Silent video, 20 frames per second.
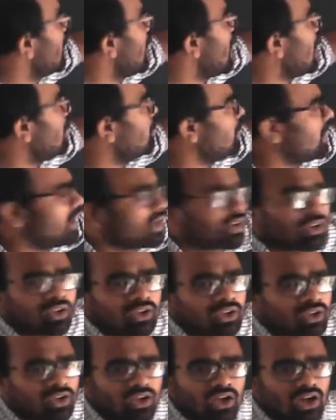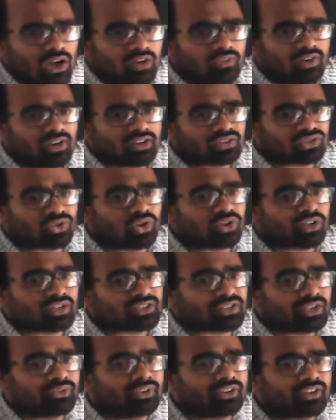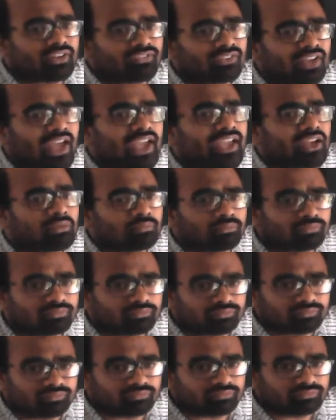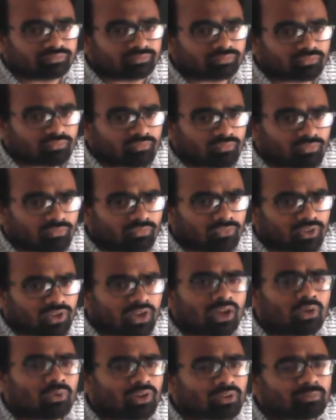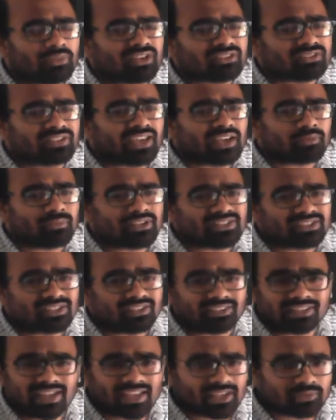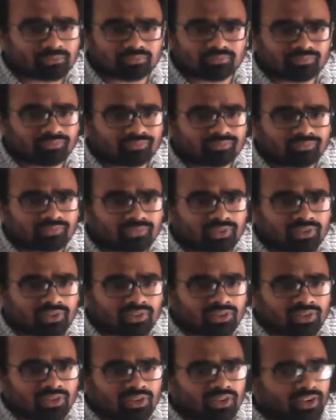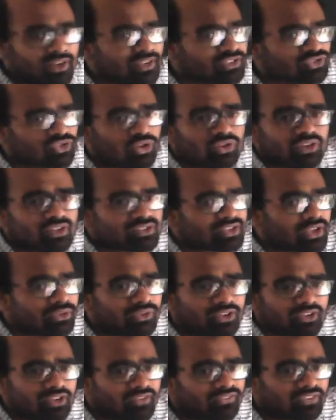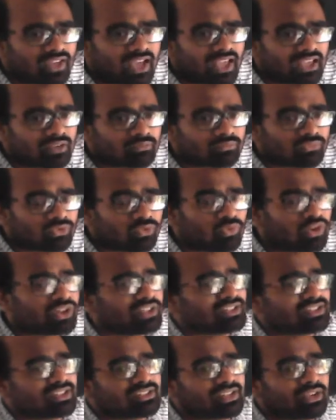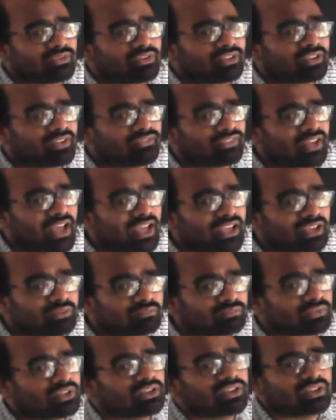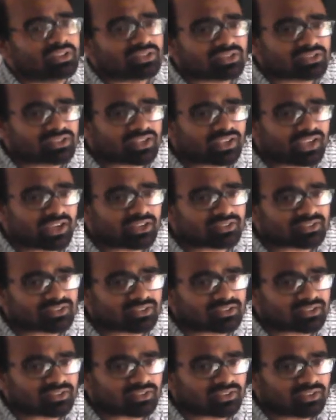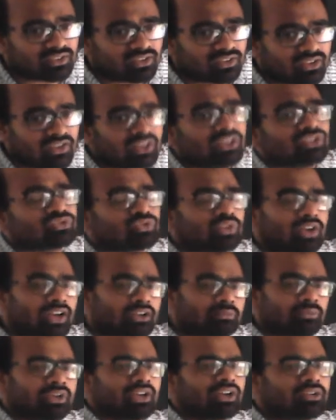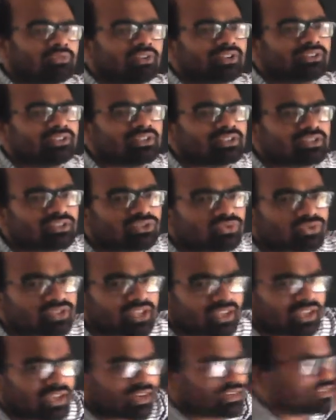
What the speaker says: Hour. Hour is not SI unit of time. Hour means they are measuring time. It is not SI unit of time. What is SI unit of time? Seconds. So let me convert this into seconds.